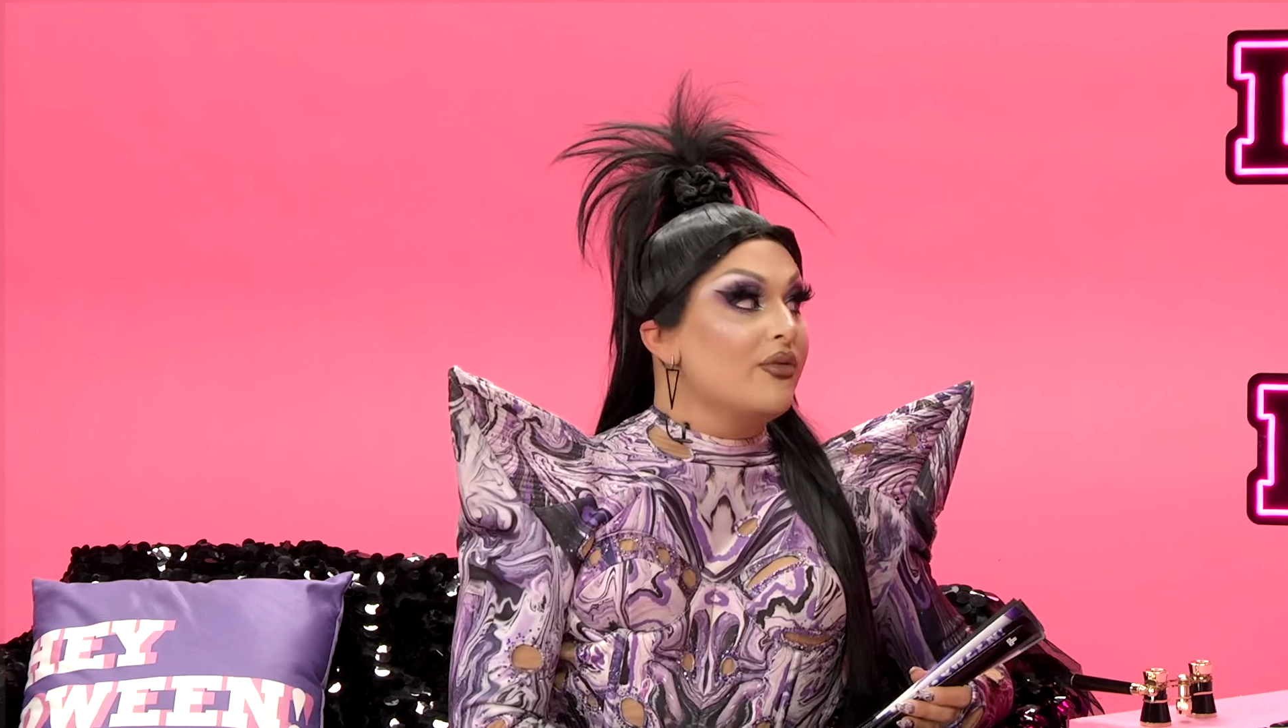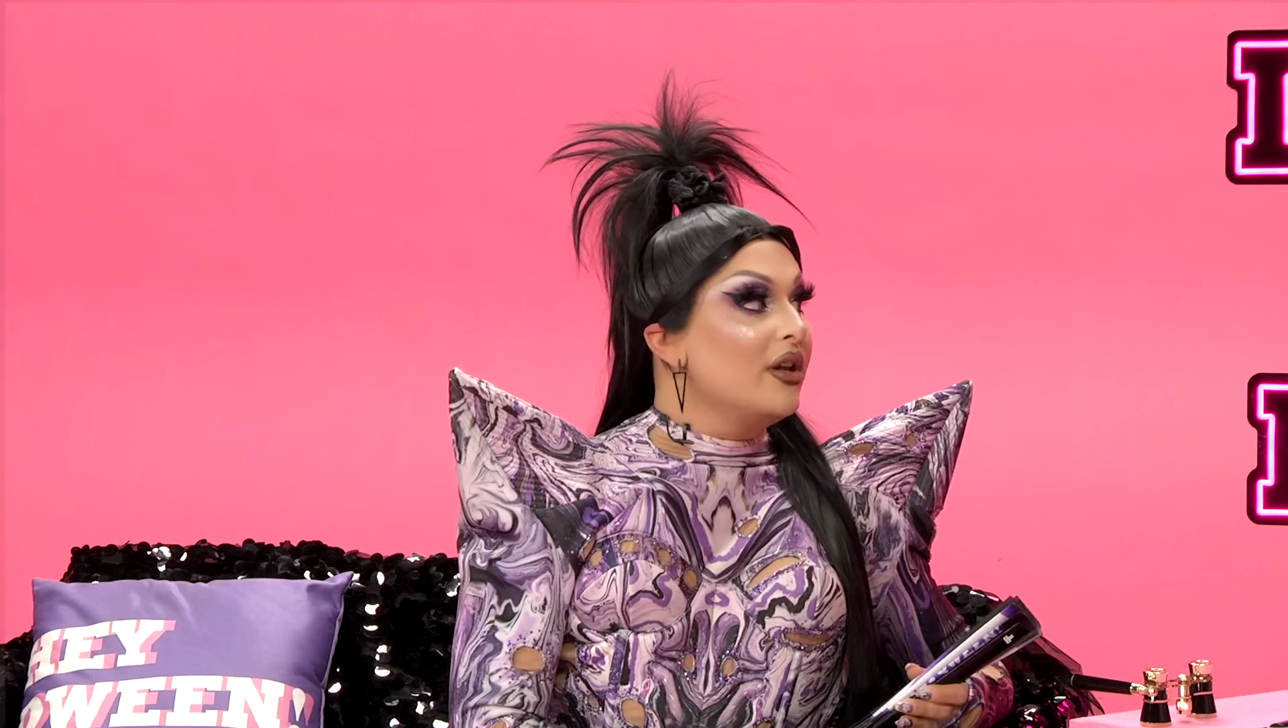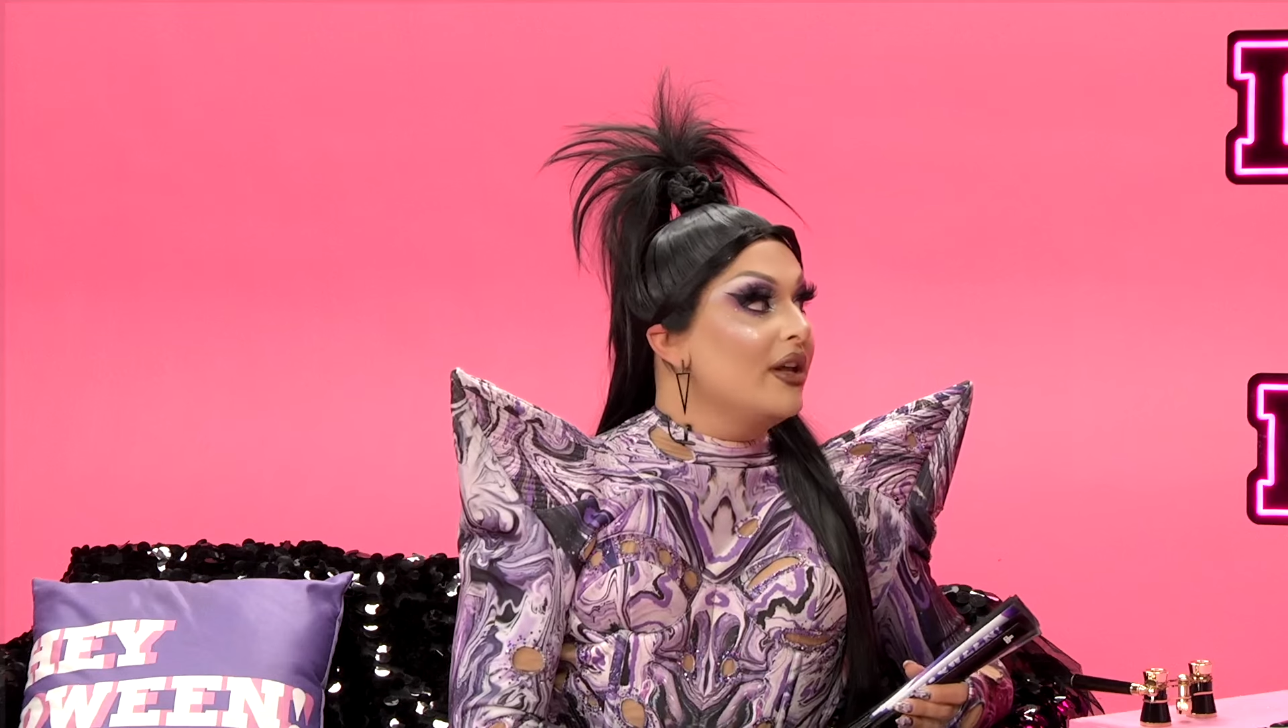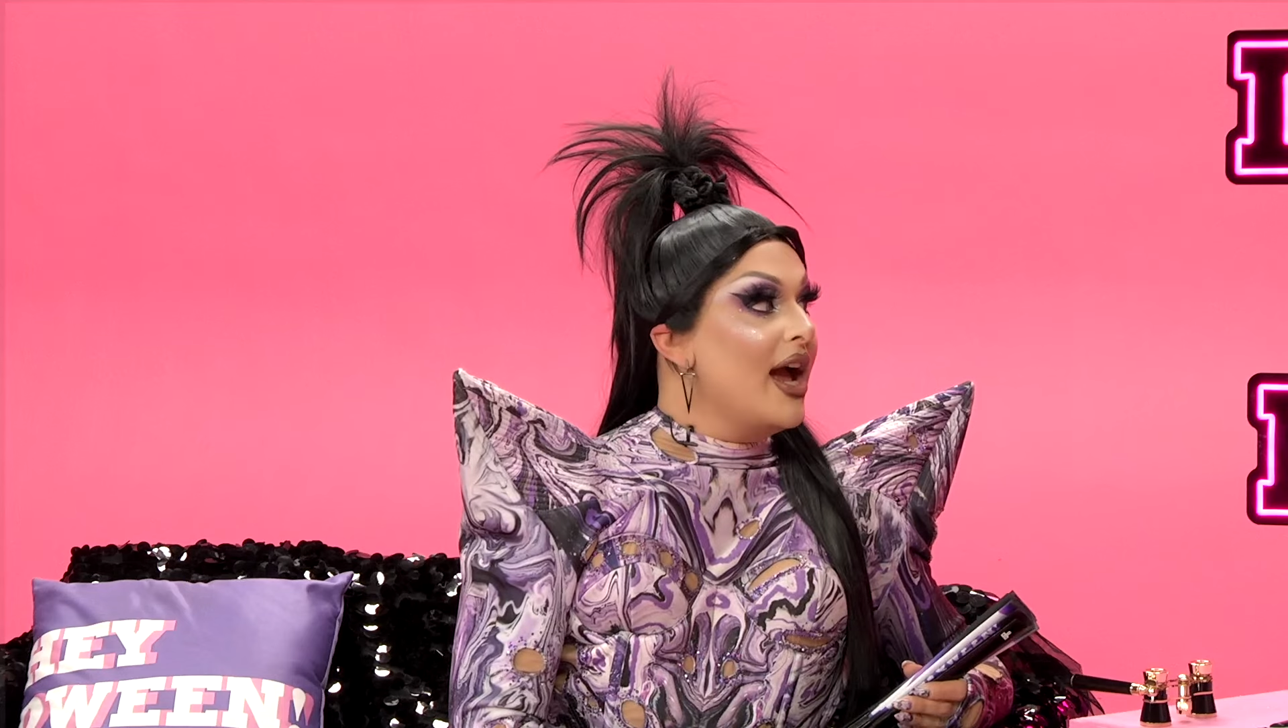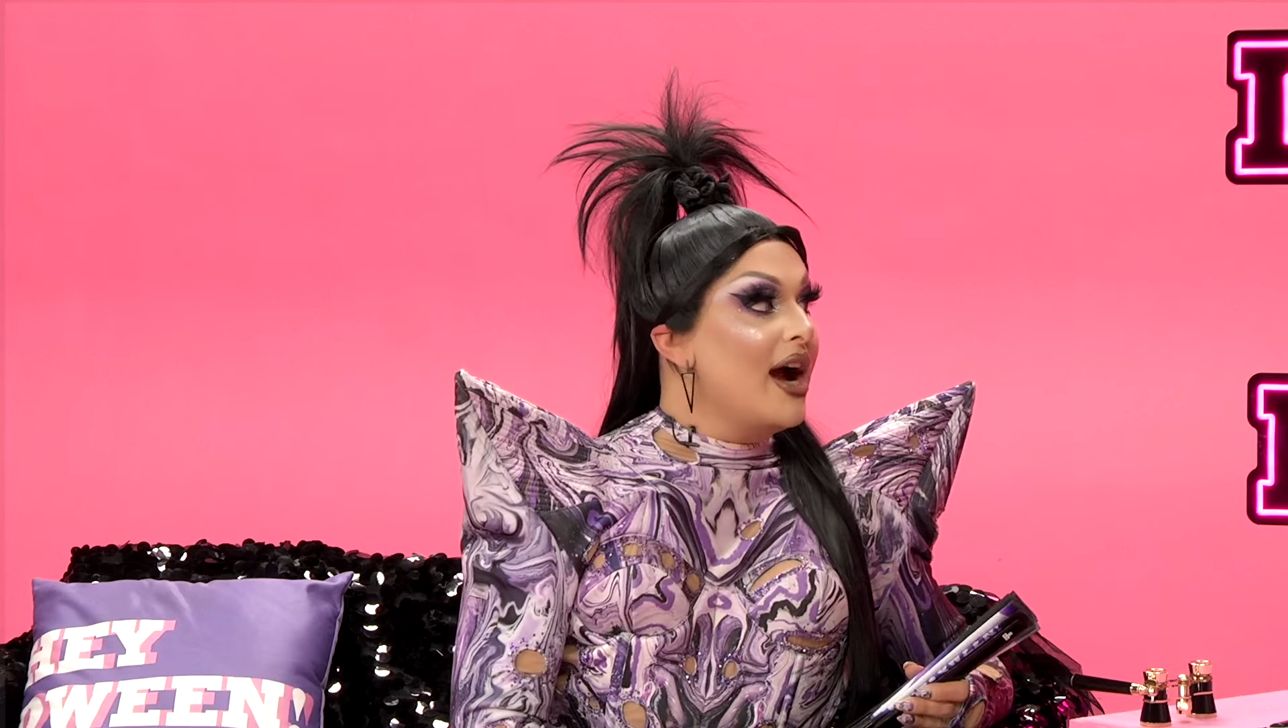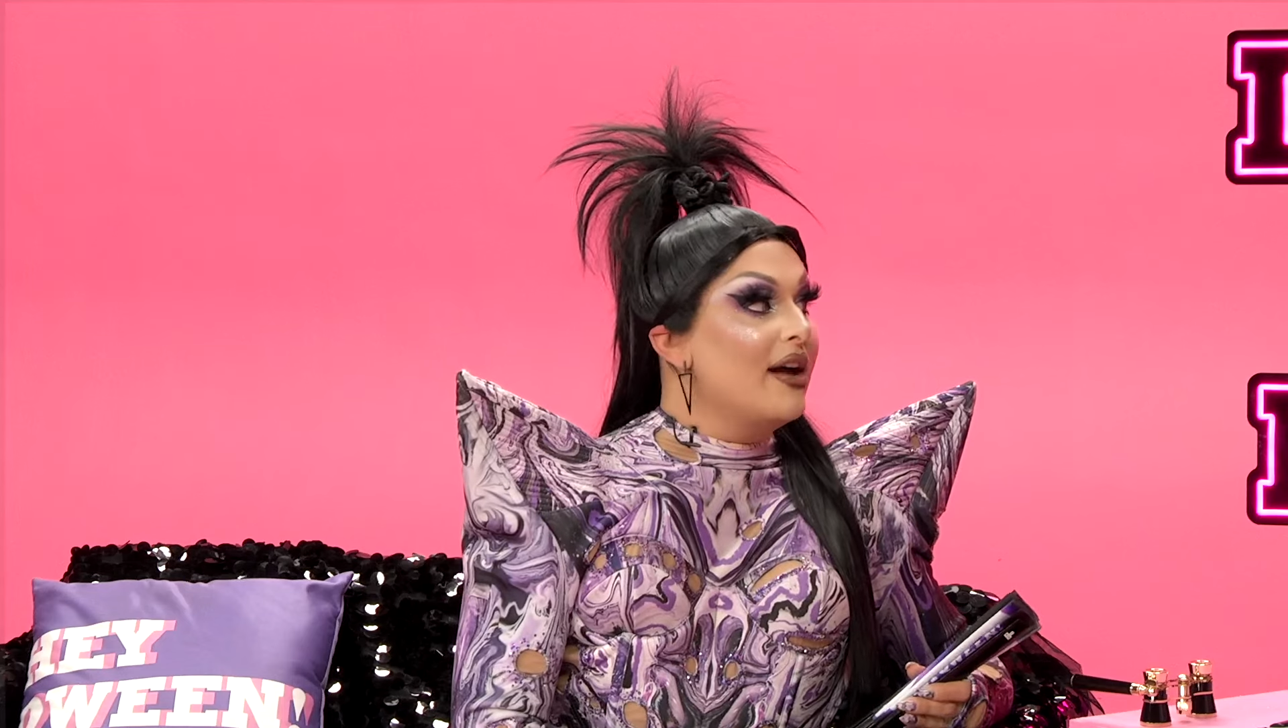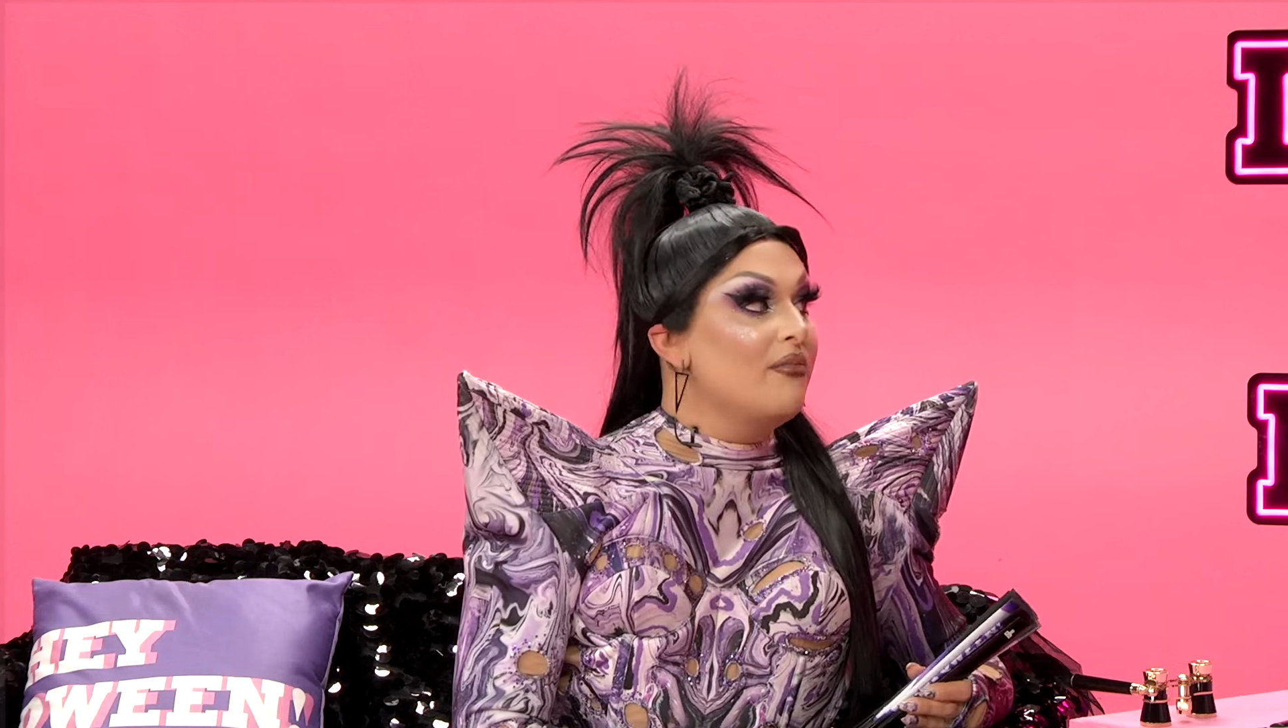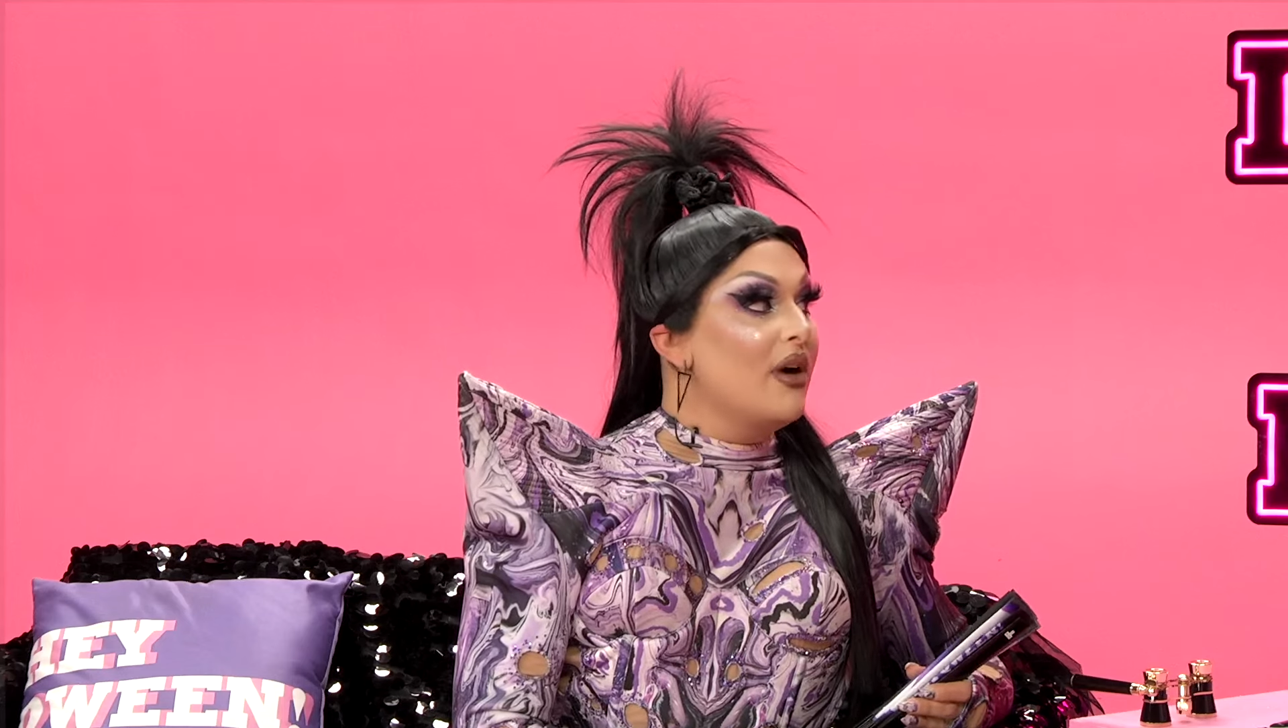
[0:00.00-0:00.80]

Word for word: really had